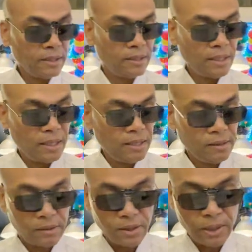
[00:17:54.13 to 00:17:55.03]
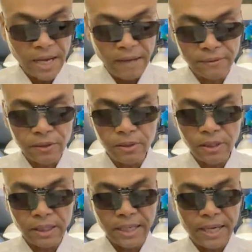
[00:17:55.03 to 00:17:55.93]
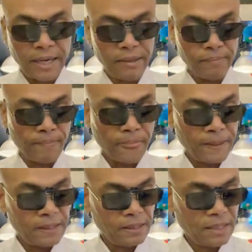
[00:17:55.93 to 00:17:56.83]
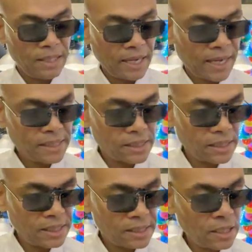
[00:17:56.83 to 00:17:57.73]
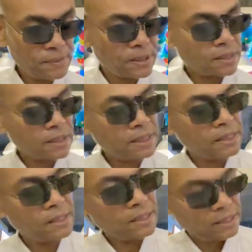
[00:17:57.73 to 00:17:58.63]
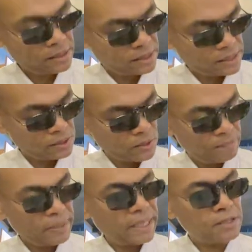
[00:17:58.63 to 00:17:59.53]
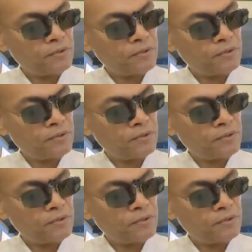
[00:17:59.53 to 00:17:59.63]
then you'd have to look at the ancient Egyptians. Listen to this. This is on page